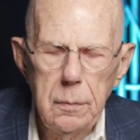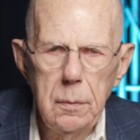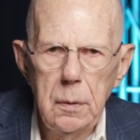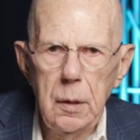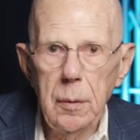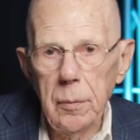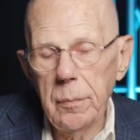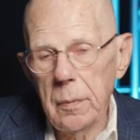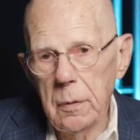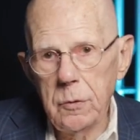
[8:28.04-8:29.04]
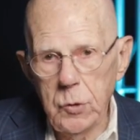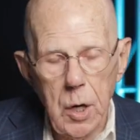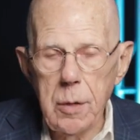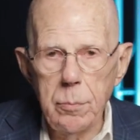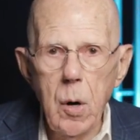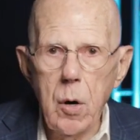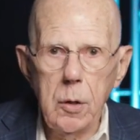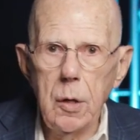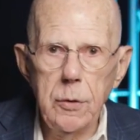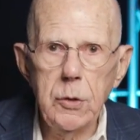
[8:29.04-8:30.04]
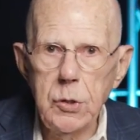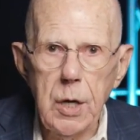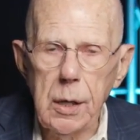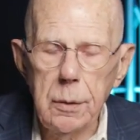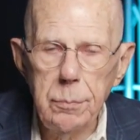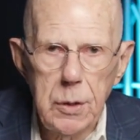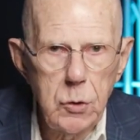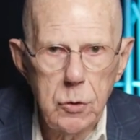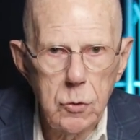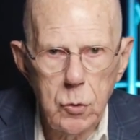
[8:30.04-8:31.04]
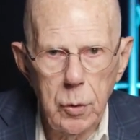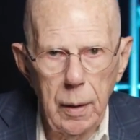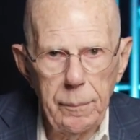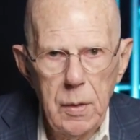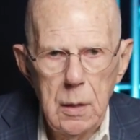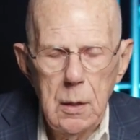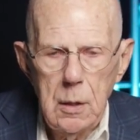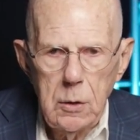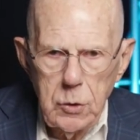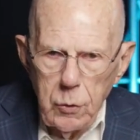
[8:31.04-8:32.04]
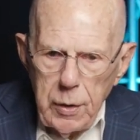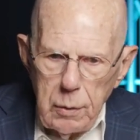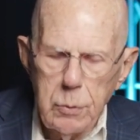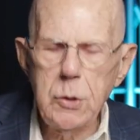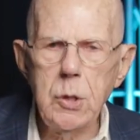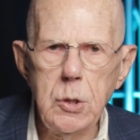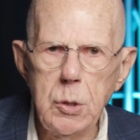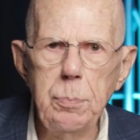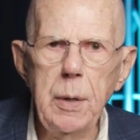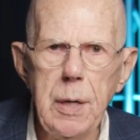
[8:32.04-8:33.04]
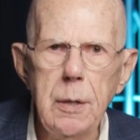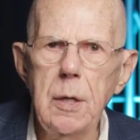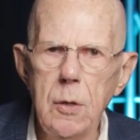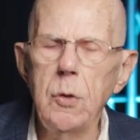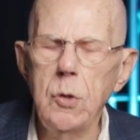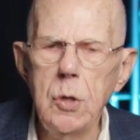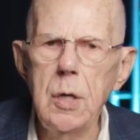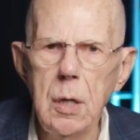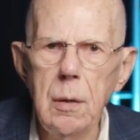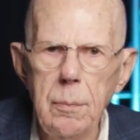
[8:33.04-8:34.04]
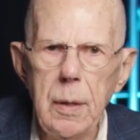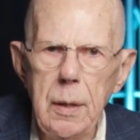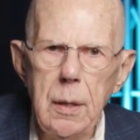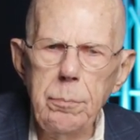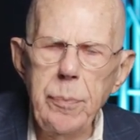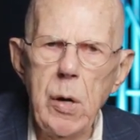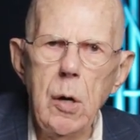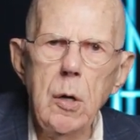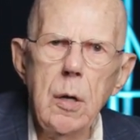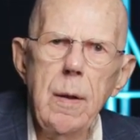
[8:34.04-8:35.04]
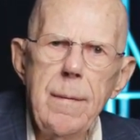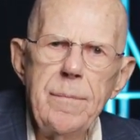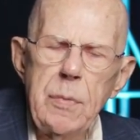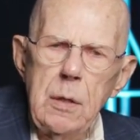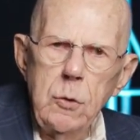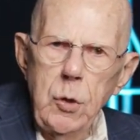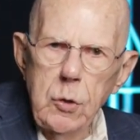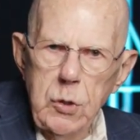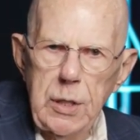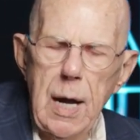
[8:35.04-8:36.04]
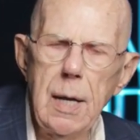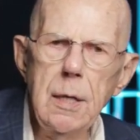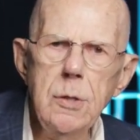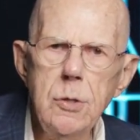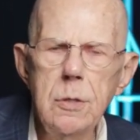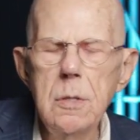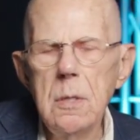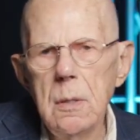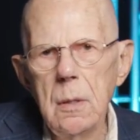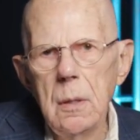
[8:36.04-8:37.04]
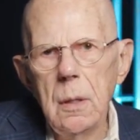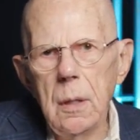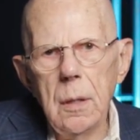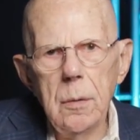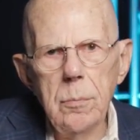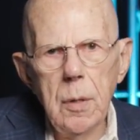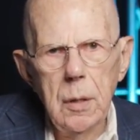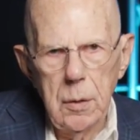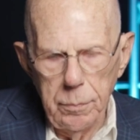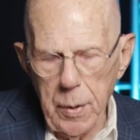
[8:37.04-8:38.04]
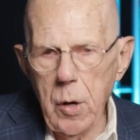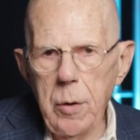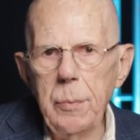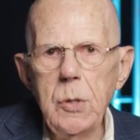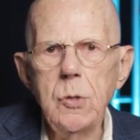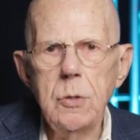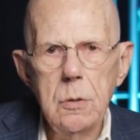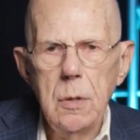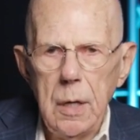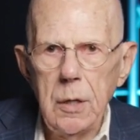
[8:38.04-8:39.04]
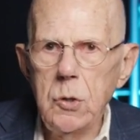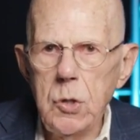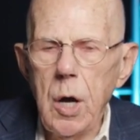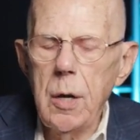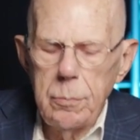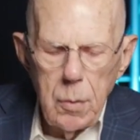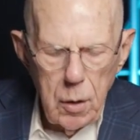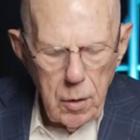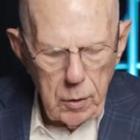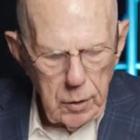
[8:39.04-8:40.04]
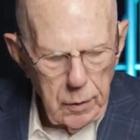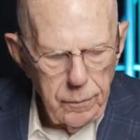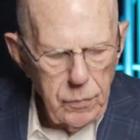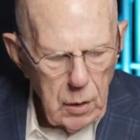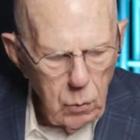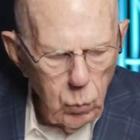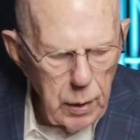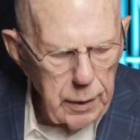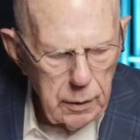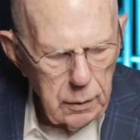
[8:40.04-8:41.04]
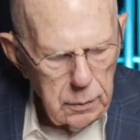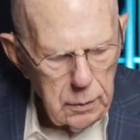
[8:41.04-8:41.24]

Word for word: uh, John Mark on the second mission trip. So there was a split in the team, and Paul took Silas and Barnabas and John Mark went